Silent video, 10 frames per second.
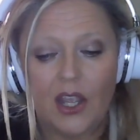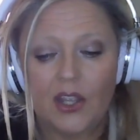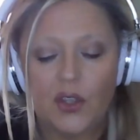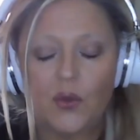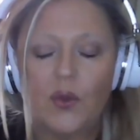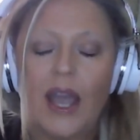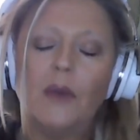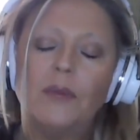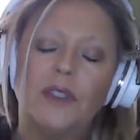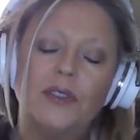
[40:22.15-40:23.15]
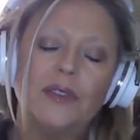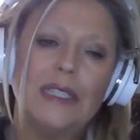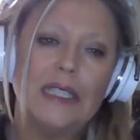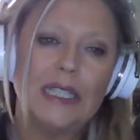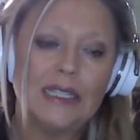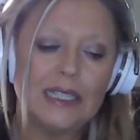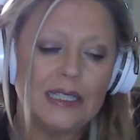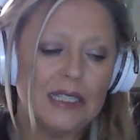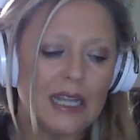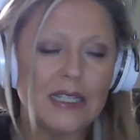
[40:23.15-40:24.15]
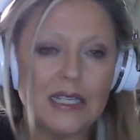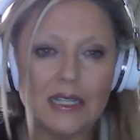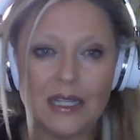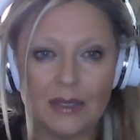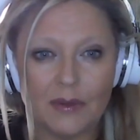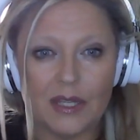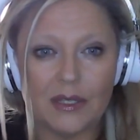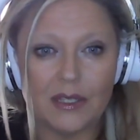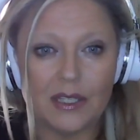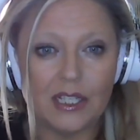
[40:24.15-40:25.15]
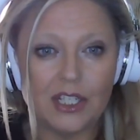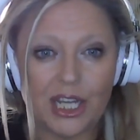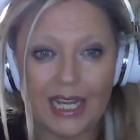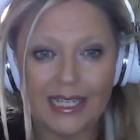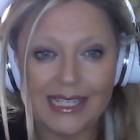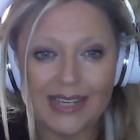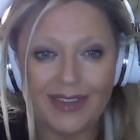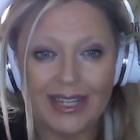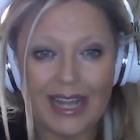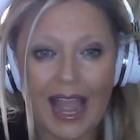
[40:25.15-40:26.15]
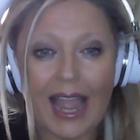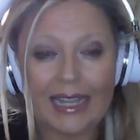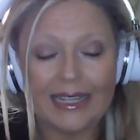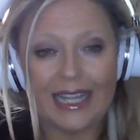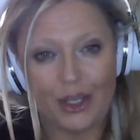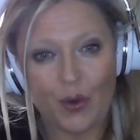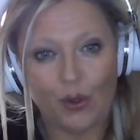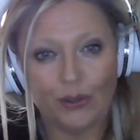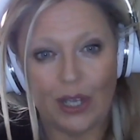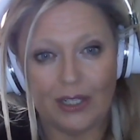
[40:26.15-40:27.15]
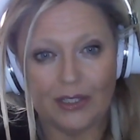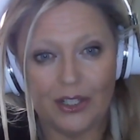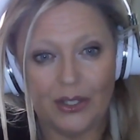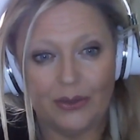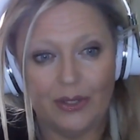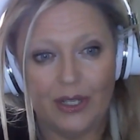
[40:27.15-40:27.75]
you help to lessen the chains of lack that you hold on to.